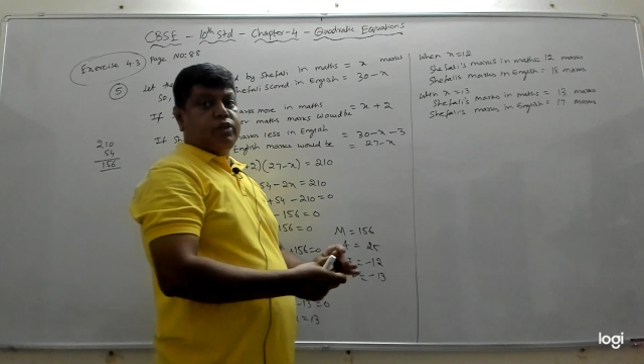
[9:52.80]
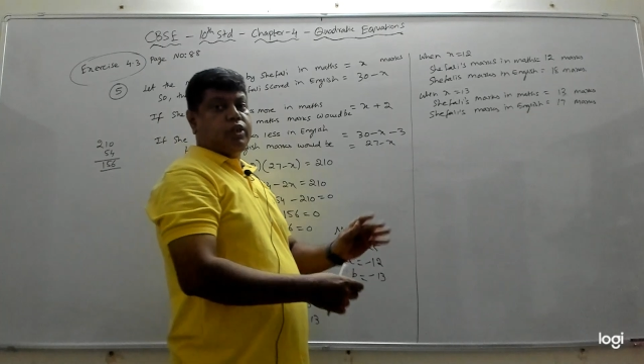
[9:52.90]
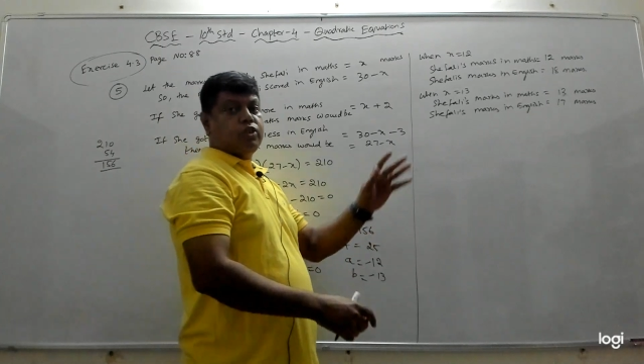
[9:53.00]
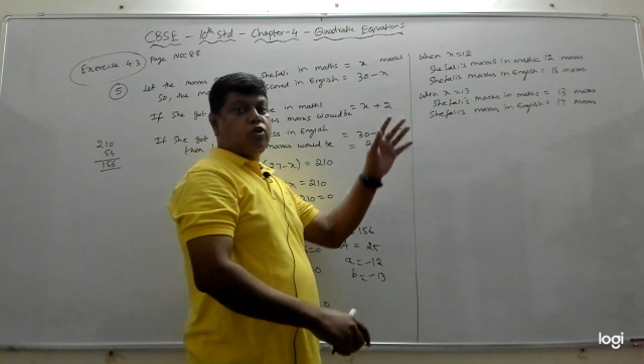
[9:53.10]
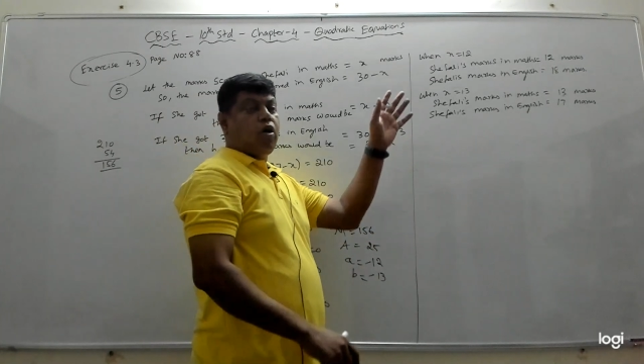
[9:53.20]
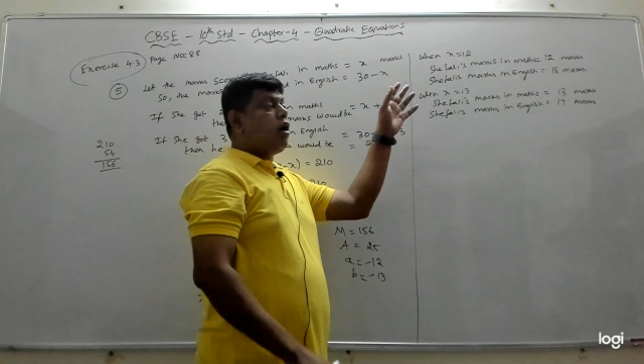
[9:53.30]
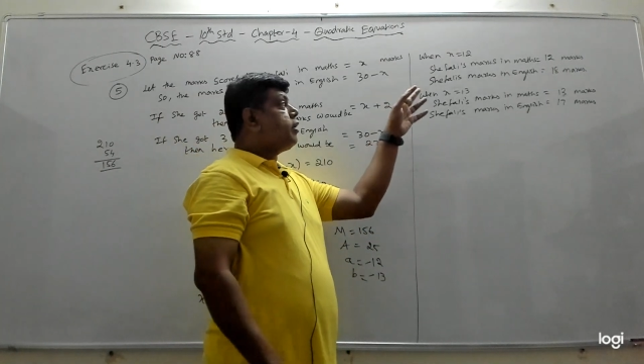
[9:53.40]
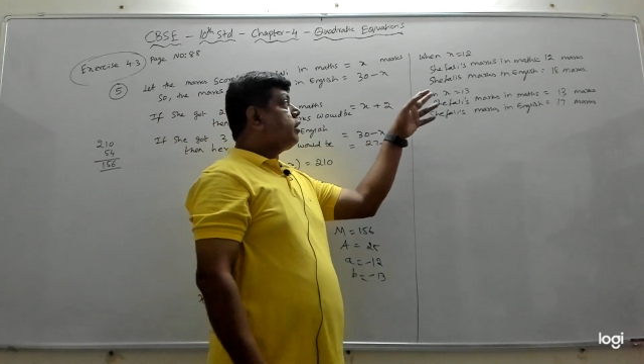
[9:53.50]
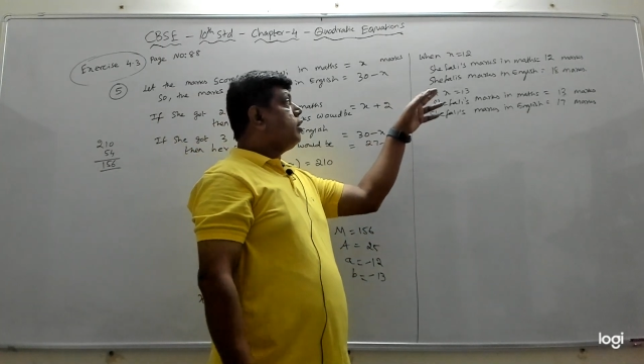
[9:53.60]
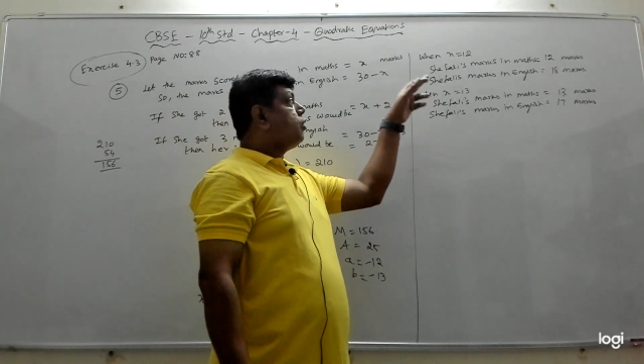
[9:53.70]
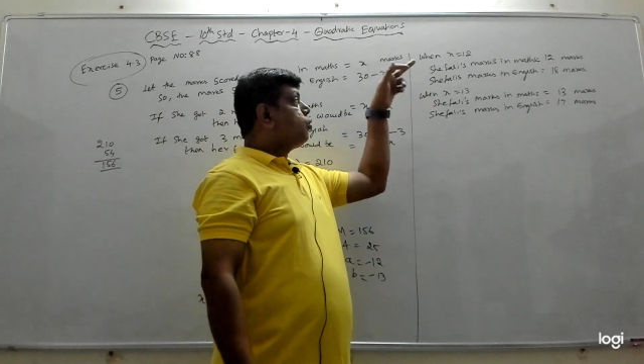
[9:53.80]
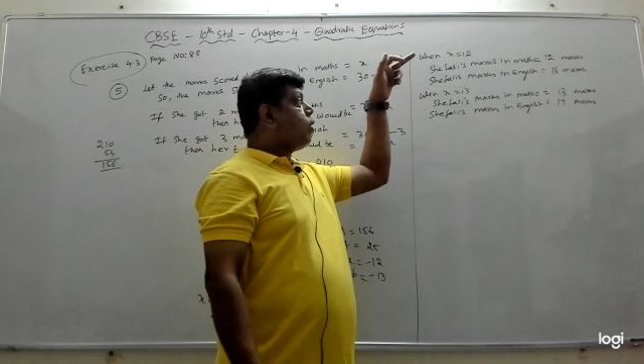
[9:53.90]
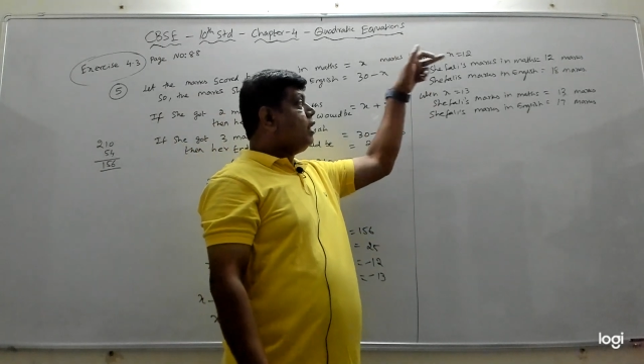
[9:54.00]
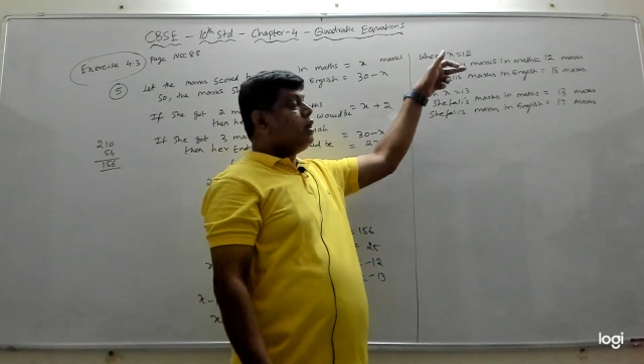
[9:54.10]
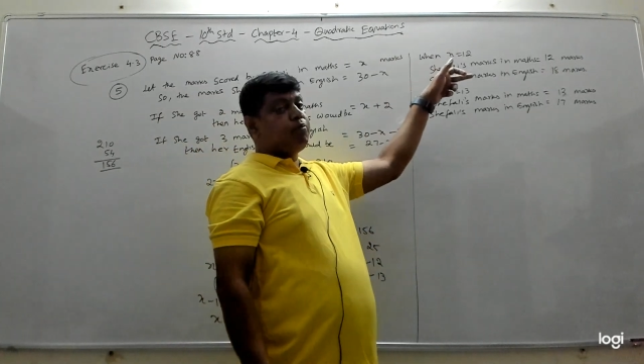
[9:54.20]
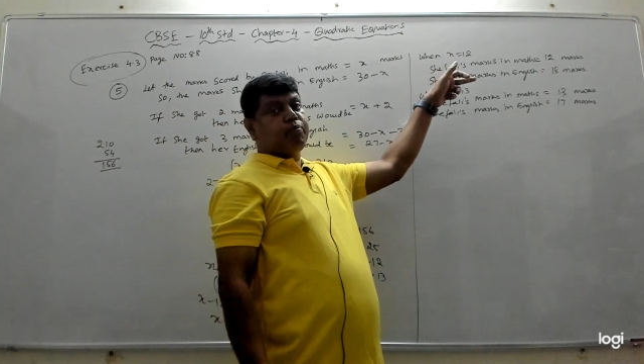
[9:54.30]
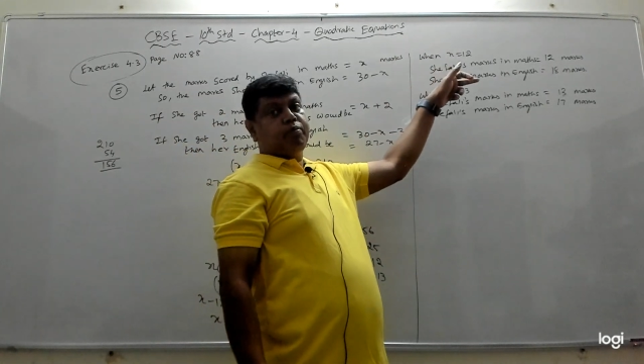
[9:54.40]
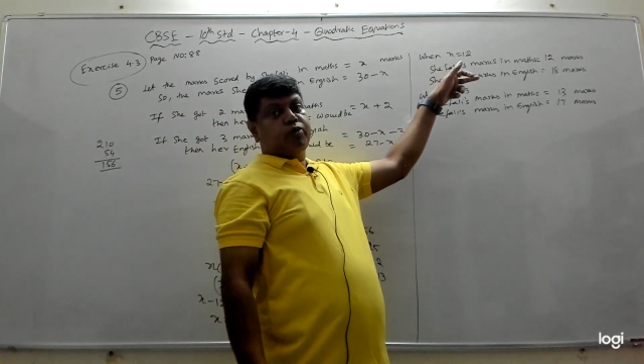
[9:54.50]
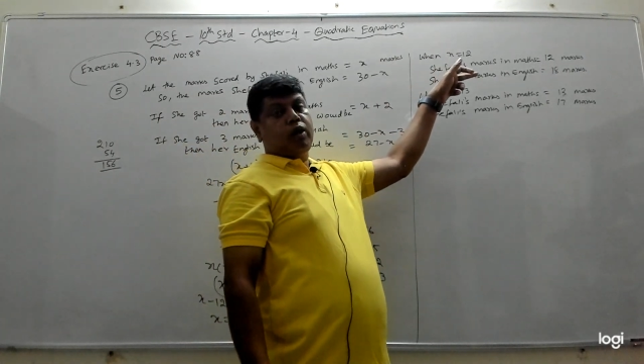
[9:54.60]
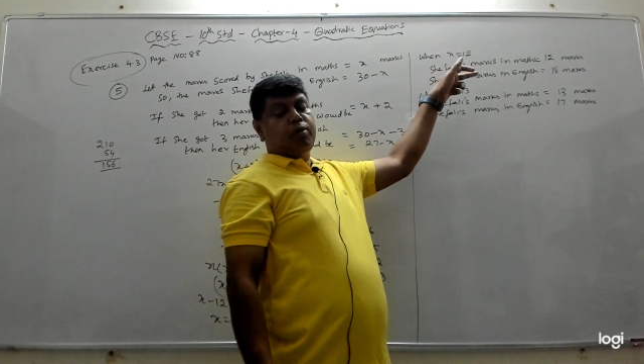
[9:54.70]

has got 12